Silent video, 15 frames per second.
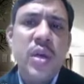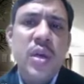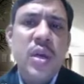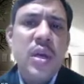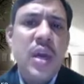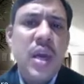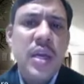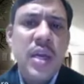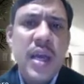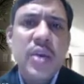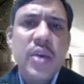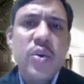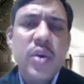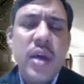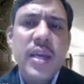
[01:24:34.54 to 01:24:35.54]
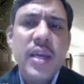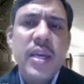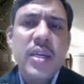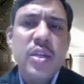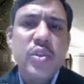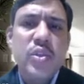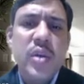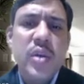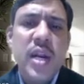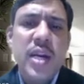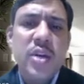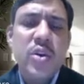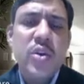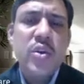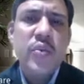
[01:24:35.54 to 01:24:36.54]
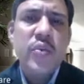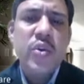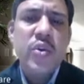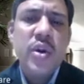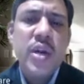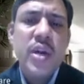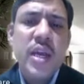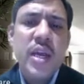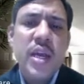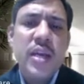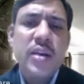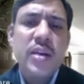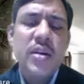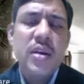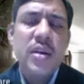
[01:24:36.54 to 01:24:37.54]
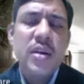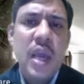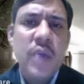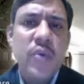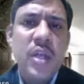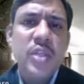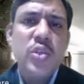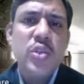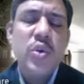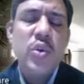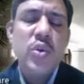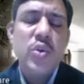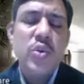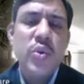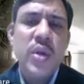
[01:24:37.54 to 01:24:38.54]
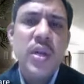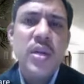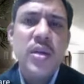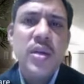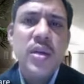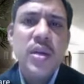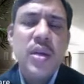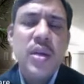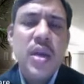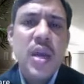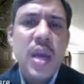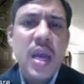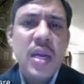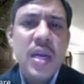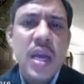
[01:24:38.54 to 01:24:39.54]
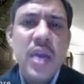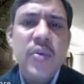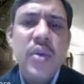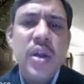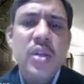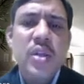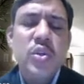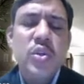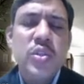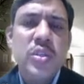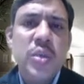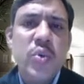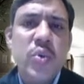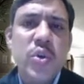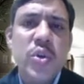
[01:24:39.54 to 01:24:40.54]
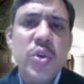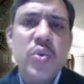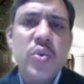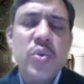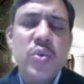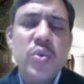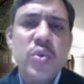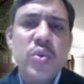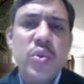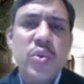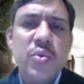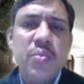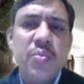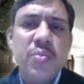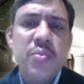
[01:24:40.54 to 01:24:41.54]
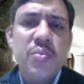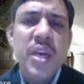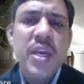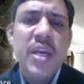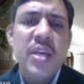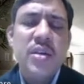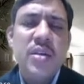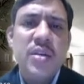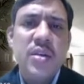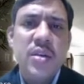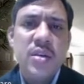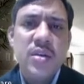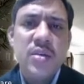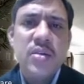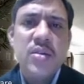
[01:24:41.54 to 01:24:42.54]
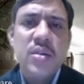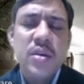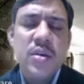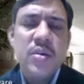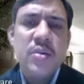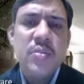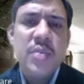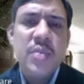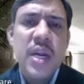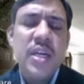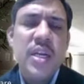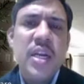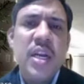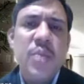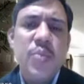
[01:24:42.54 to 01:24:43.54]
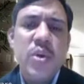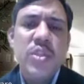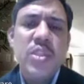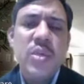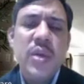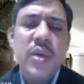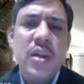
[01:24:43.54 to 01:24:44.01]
And I can also later on, if you contact, I will also go through it, and I will also support you to make it practically possible.